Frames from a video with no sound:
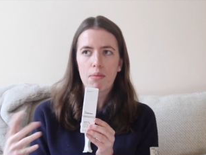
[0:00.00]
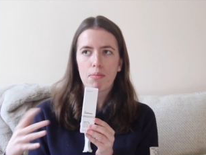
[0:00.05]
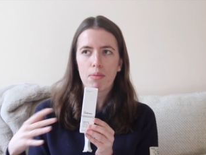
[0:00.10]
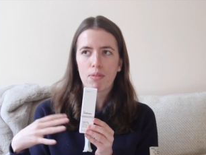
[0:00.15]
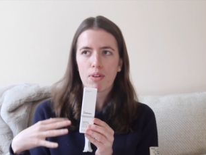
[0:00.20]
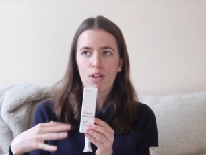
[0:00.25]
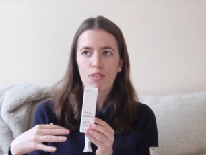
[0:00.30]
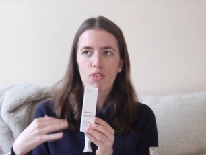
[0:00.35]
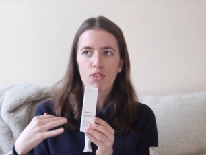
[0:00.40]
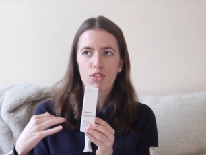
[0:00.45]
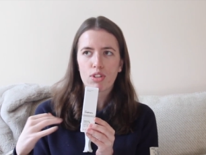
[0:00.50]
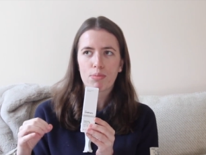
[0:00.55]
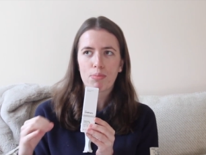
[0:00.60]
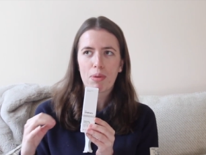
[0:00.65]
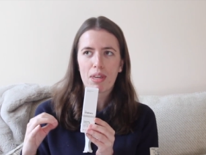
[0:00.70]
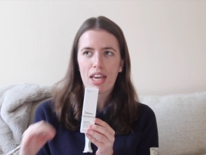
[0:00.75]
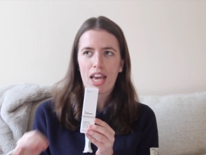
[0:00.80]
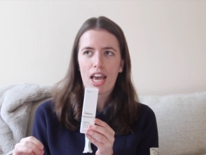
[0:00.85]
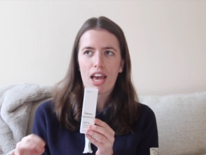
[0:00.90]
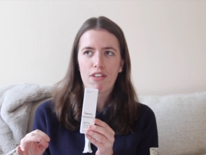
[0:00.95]
but when I've got to
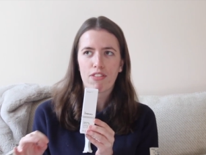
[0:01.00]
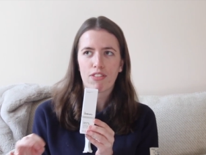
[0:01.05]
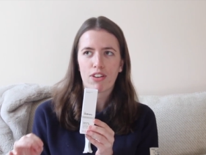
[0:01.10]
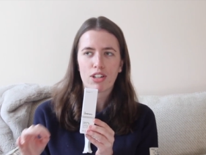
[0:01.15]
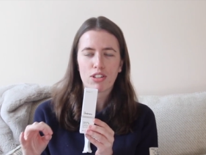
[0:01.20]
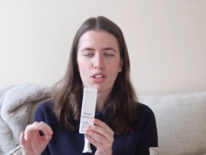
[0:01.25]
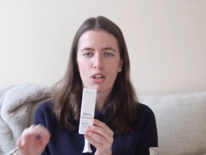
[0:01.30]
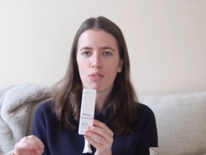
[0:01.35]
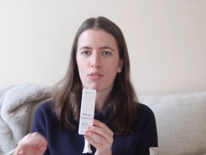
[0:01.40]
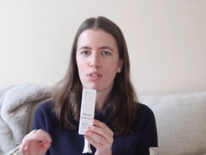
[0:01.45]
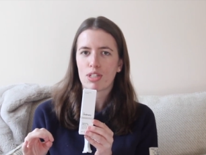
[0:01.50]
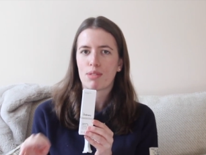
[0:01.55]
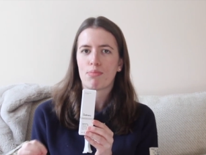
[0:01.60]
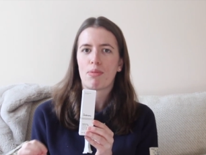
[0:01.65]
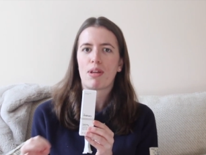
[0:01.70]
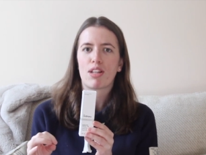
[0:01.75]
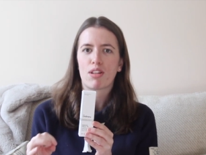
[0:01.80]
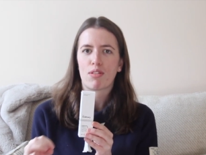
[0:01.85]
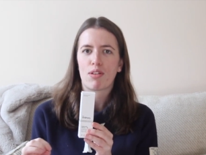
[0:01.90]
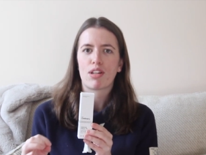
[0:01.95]
be careful I don't want to
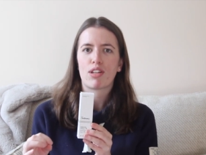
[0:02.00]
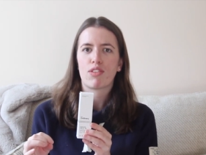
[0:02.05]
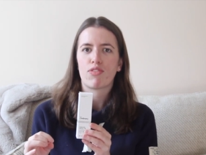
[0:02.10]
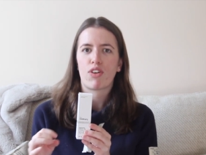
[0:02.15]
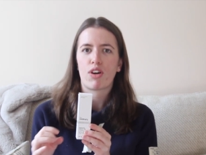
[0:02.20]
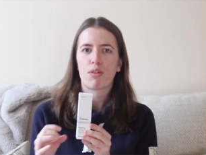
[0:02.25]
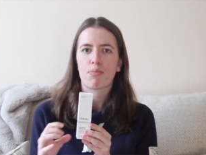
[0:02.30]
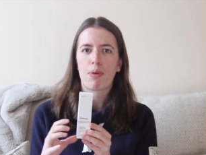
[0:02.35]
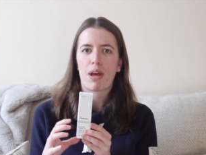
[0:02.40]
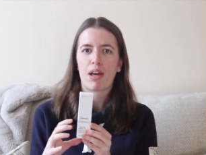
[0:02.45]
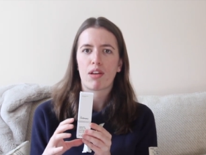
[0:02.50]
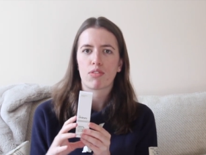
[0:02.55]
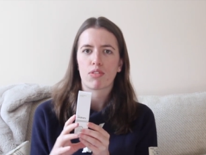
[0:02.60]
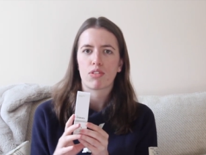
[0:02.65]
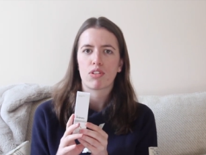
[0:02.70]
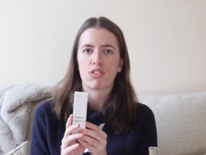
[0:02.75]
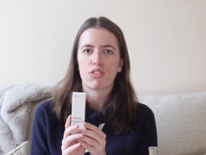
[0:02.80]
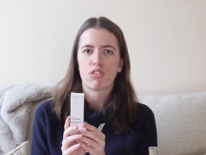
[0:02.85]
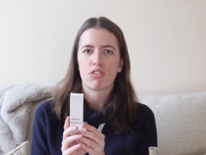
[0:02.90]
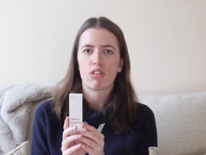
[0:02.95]
spend £25
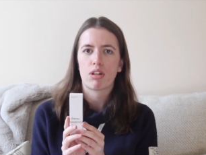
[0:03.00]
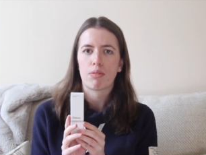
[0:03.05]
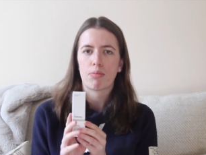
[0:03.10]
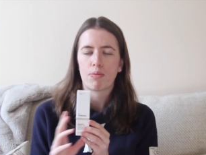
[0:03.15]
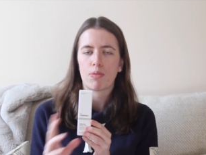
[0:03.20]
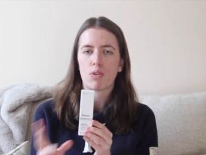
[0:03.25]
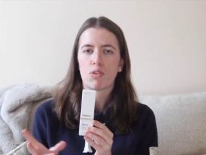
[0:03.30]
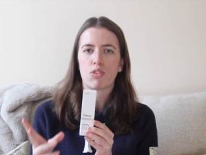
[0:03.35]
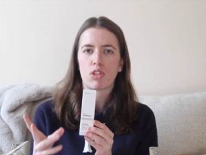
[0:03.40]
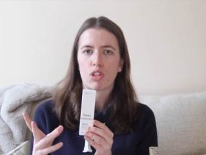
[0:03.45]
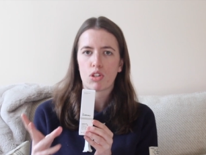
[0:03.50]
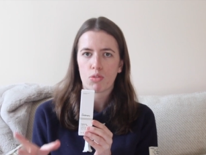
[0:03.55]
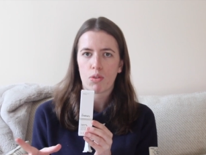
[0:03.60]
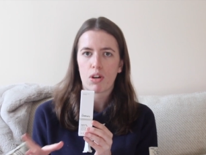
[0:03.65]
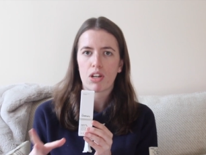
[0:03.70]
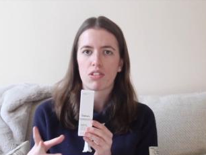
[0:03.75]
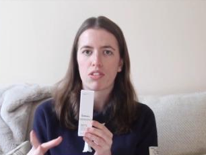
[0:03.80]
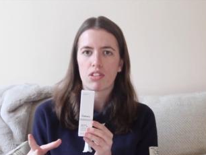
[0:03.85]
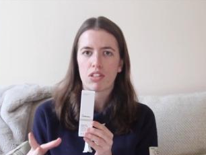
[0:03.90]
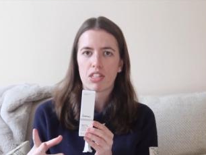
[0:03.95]
on a serum I'm using
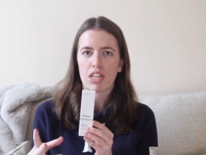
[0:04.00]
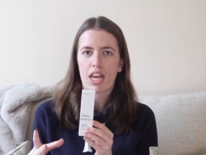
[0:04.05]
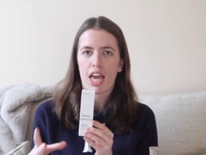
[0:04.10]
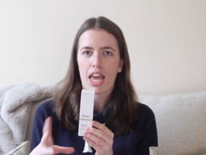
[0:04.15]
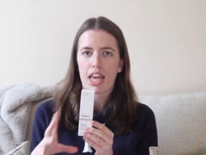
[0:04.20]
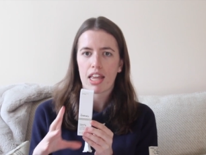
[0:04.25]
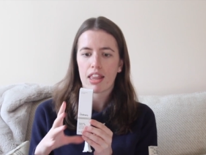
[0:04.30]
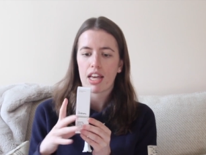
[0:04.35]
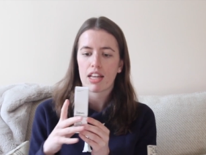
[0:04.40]
twice a day.